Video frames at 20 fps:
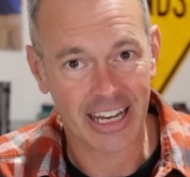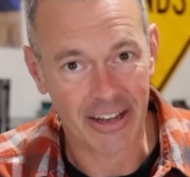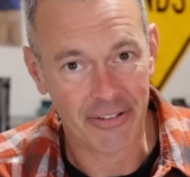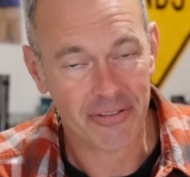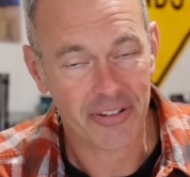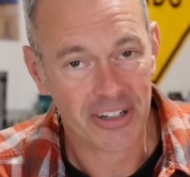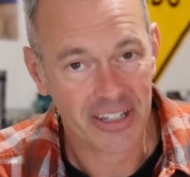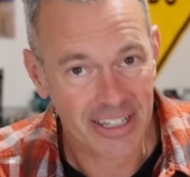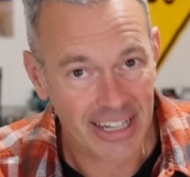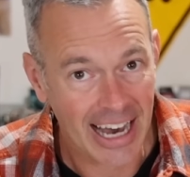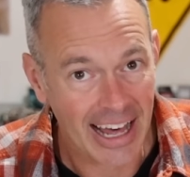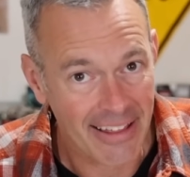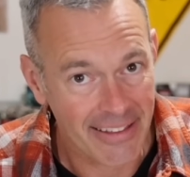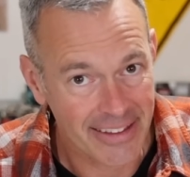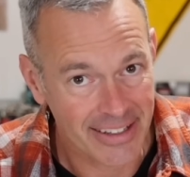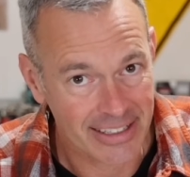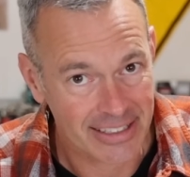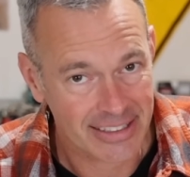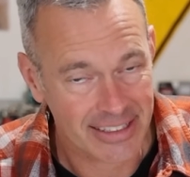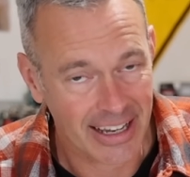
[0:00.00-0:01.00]
I forgot
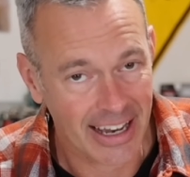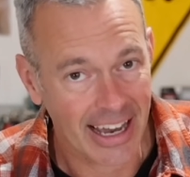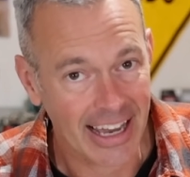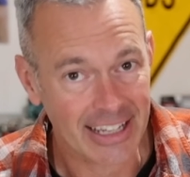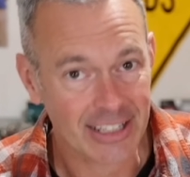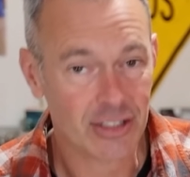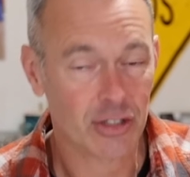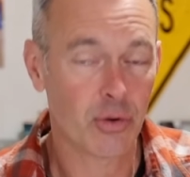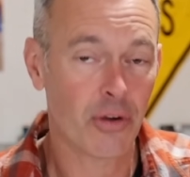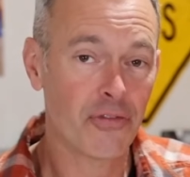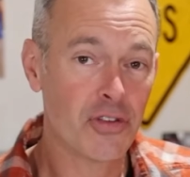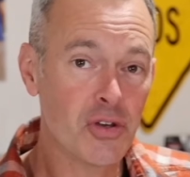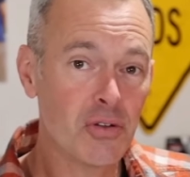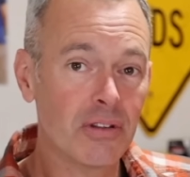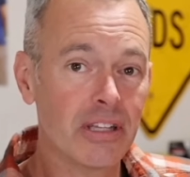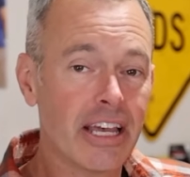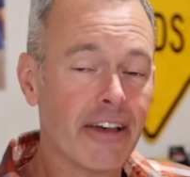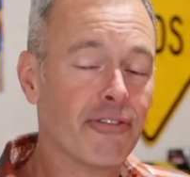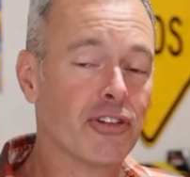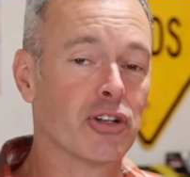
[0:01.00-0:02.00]
this guy. So if you
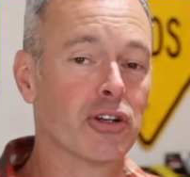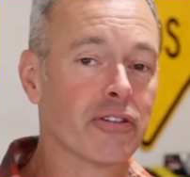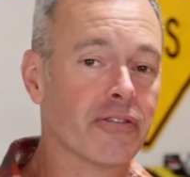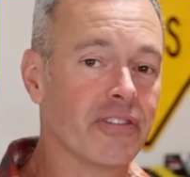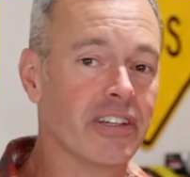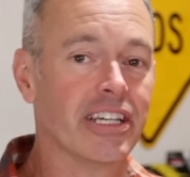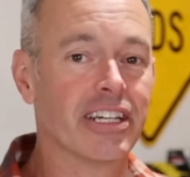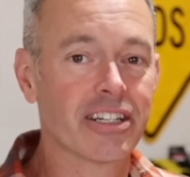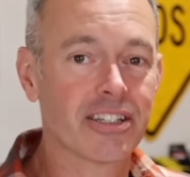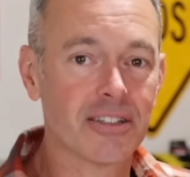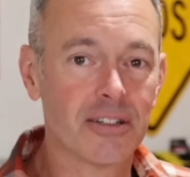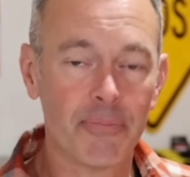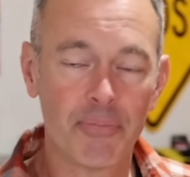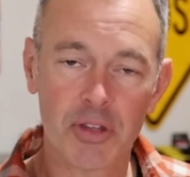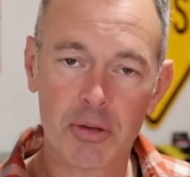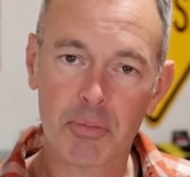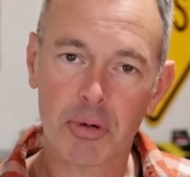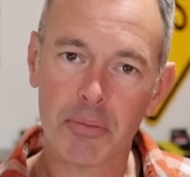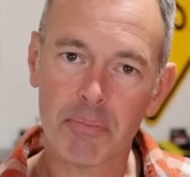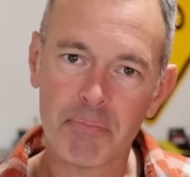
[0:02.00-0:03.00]
lift your vehicle,
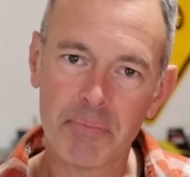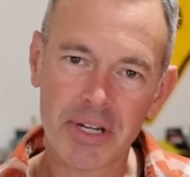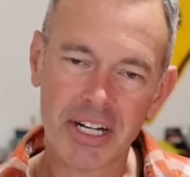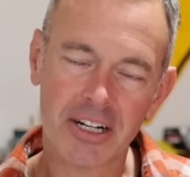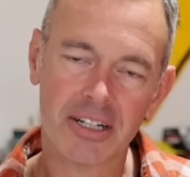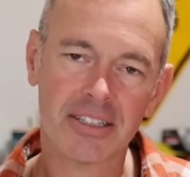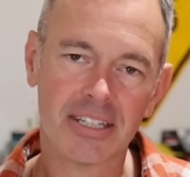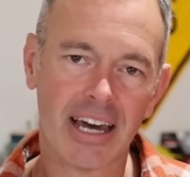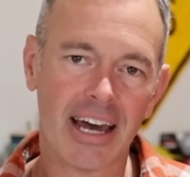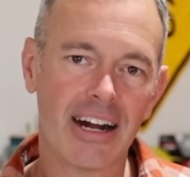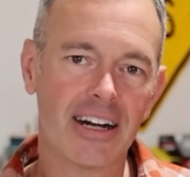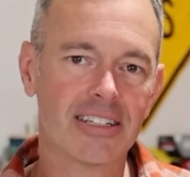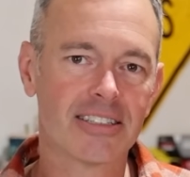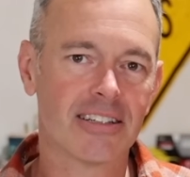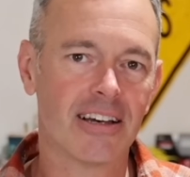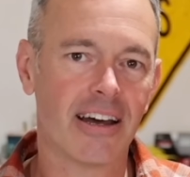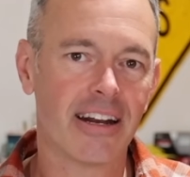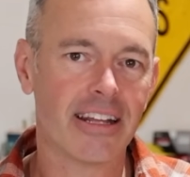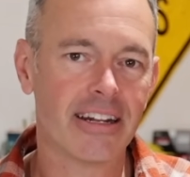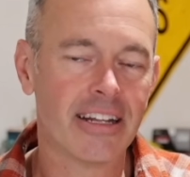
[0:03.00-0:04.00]
you put bigger tires
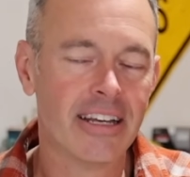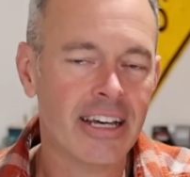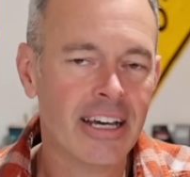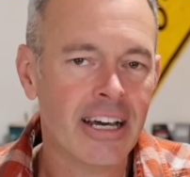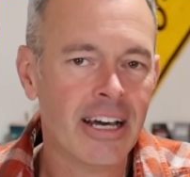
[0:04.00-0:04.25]
on it,